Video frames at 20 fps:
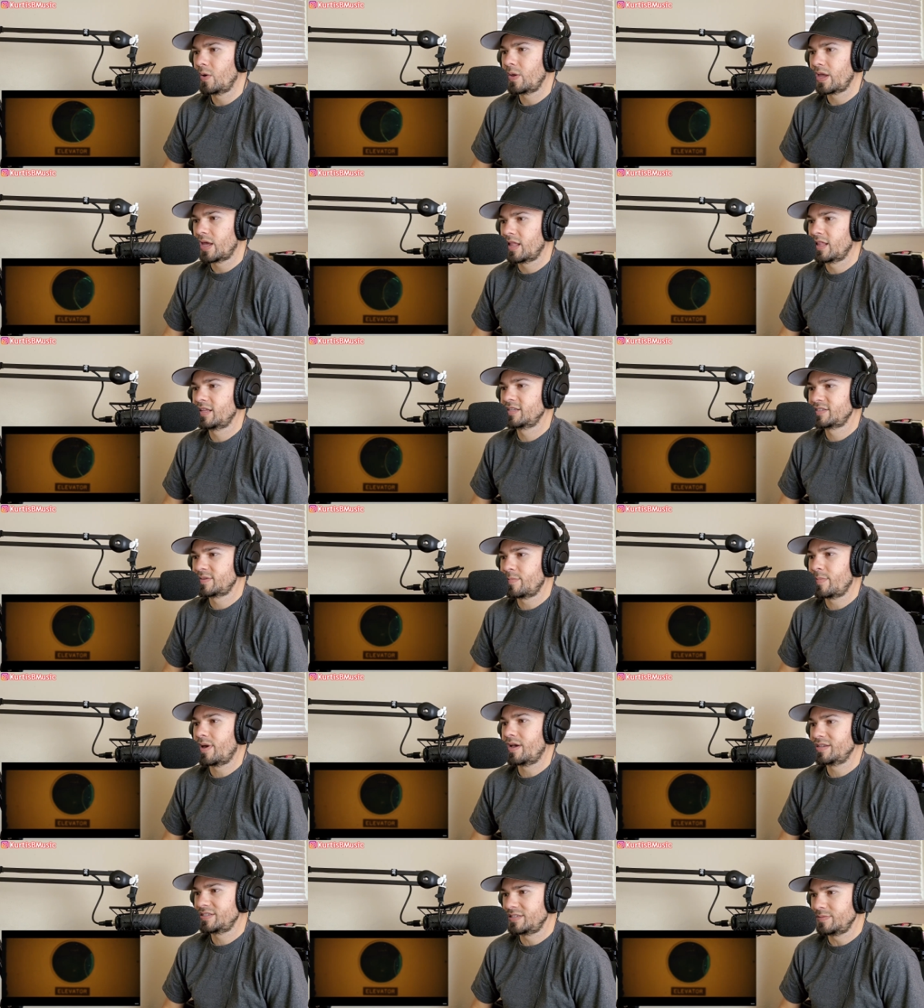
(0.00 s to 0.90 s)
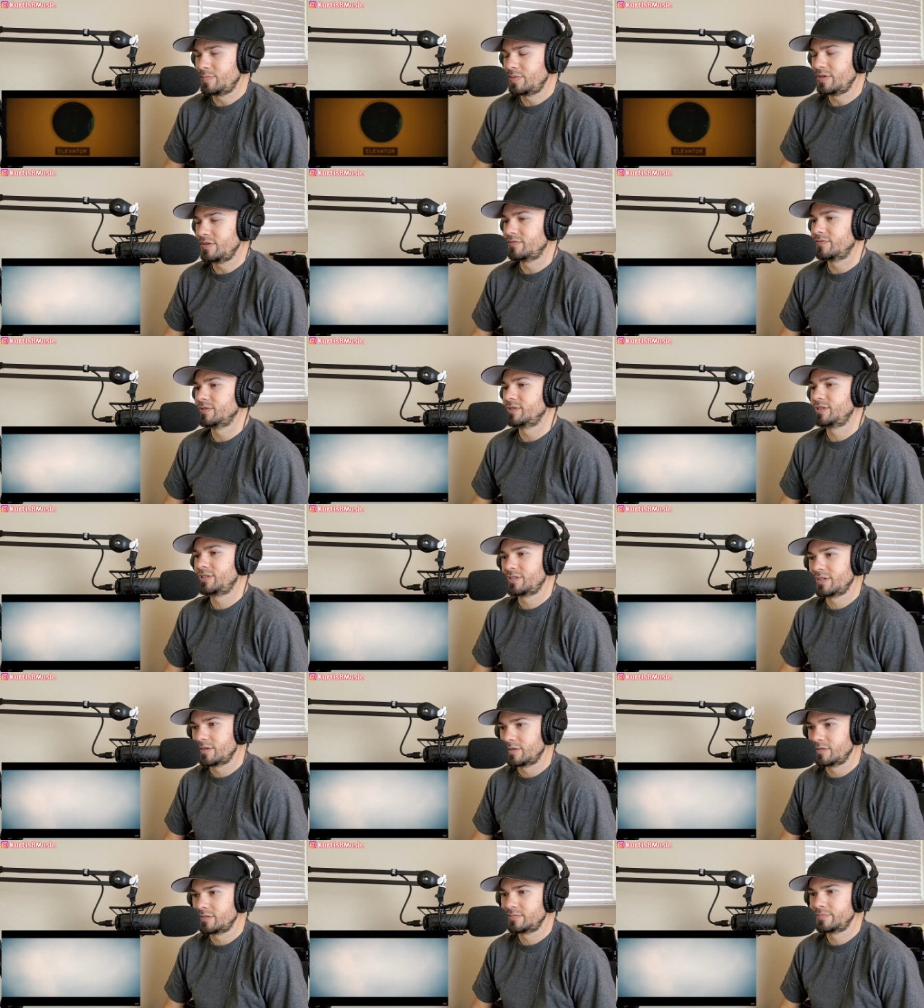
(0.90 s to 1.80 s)
yeah, that's a Mozzy beat for
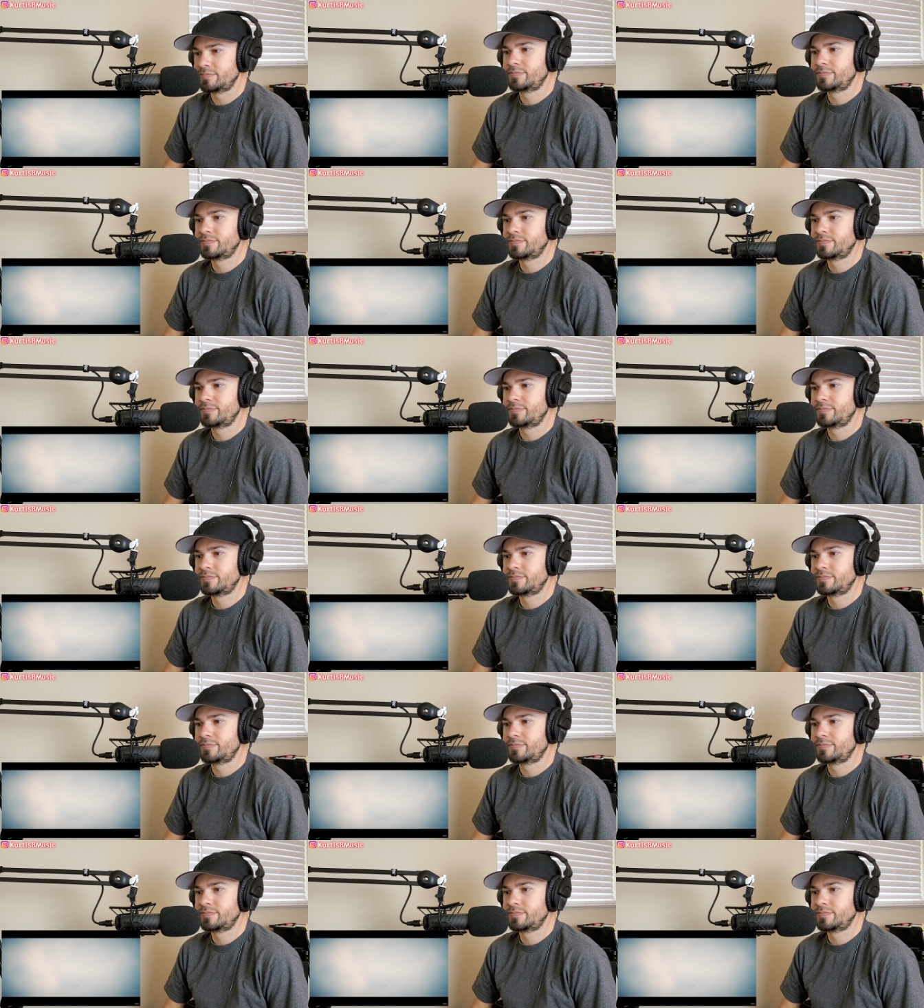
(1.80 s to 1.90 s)
sure.